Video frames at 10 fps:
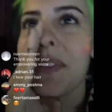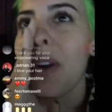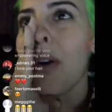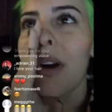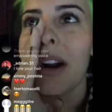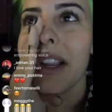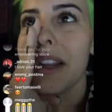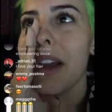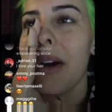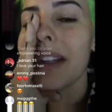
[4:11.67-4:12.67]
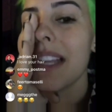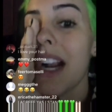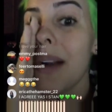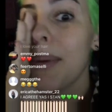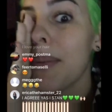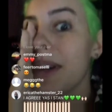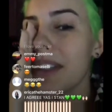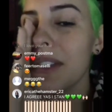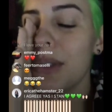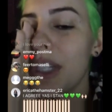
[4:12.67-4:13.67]
or, you know, a terrible
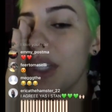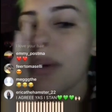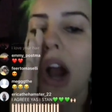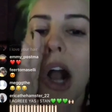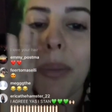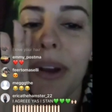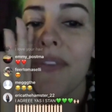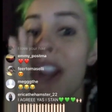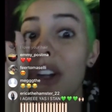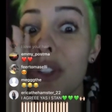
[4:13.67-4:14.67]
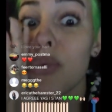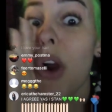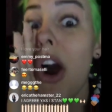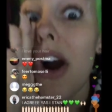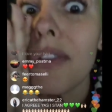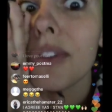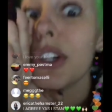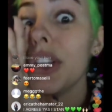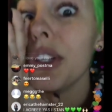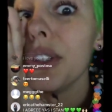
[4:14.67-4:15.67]
person who did you wrong, but they're just wrong
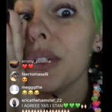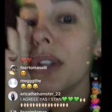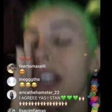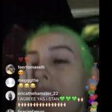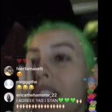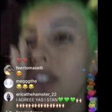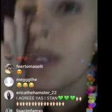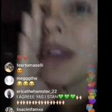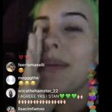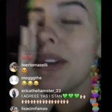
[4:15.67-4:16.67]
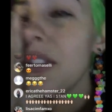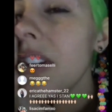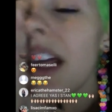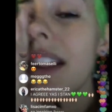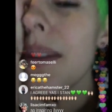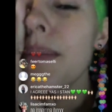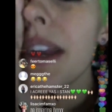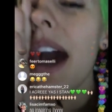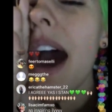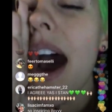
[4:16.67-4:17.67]
for you. So maybe you should let
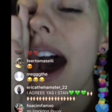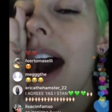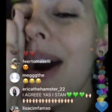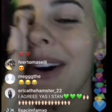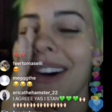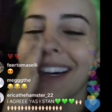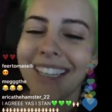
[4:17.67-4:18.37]
them go.